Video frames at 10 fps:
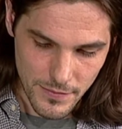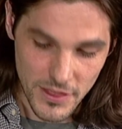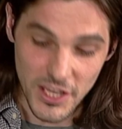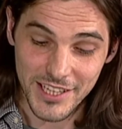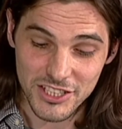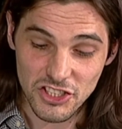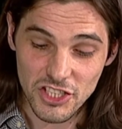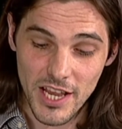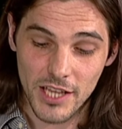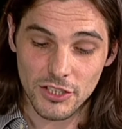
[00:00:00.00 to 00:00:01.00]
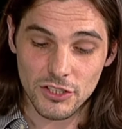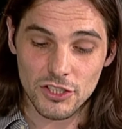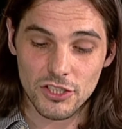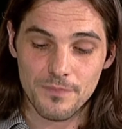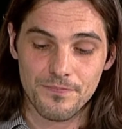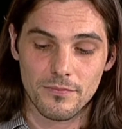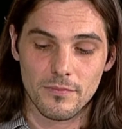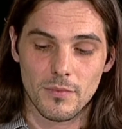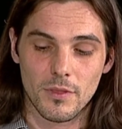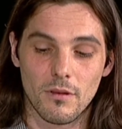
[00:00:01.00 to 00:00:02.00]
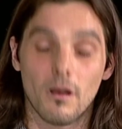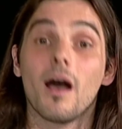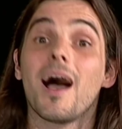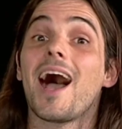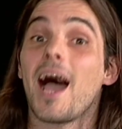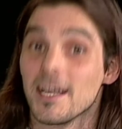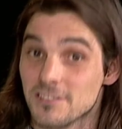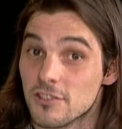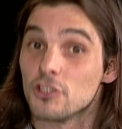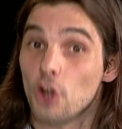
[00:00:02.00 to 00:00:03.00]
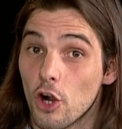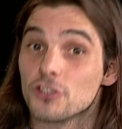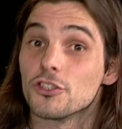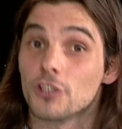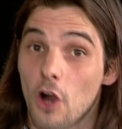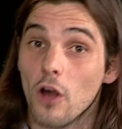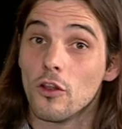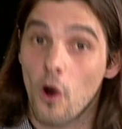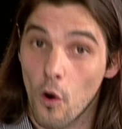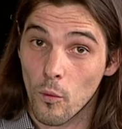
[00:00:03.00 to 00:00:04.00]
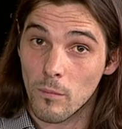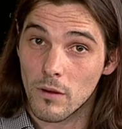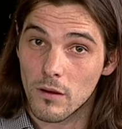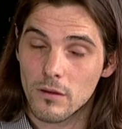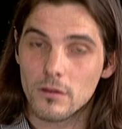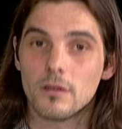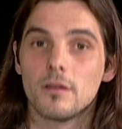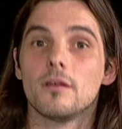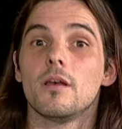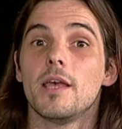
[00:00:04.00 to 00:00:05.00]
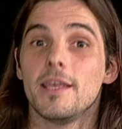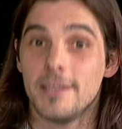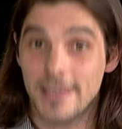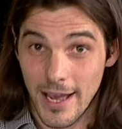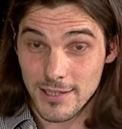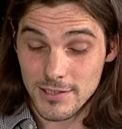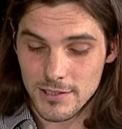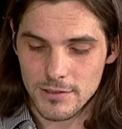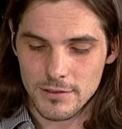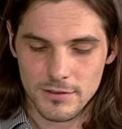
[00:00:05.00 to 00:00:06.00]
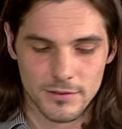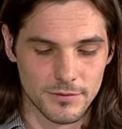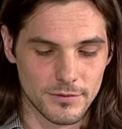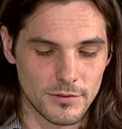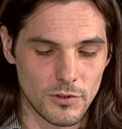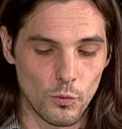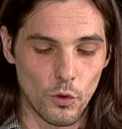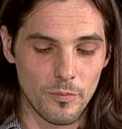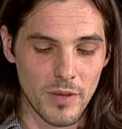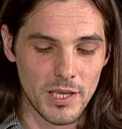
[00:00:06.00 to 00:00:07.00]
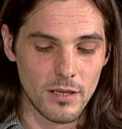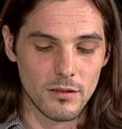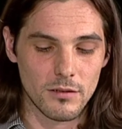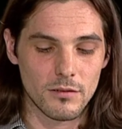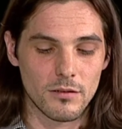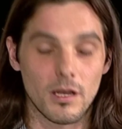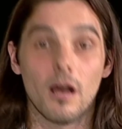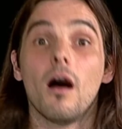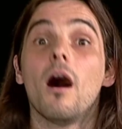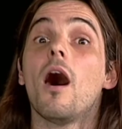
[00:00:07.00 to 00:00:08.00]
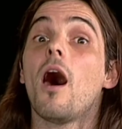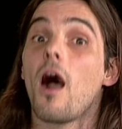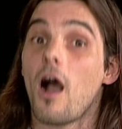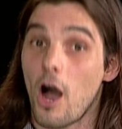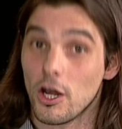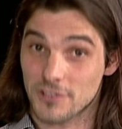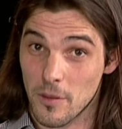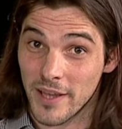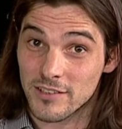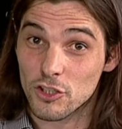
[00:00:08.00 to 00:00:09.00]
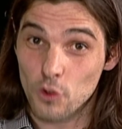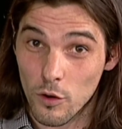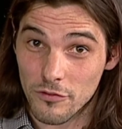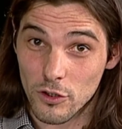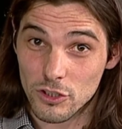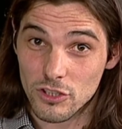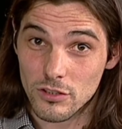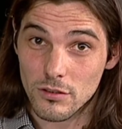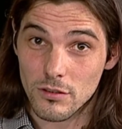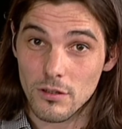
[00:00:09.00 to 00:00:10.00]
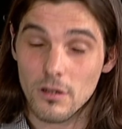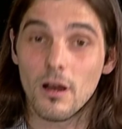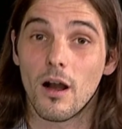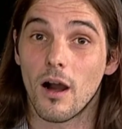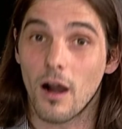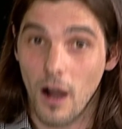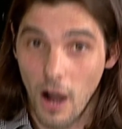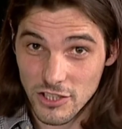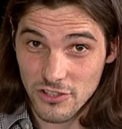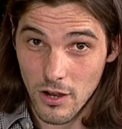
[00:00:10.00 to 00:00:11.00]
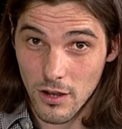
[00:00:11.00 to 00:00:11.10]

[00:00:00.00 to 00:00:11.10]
The exchange, has the doctor gone home? Yes. Would be, hazament az orvos. Haza.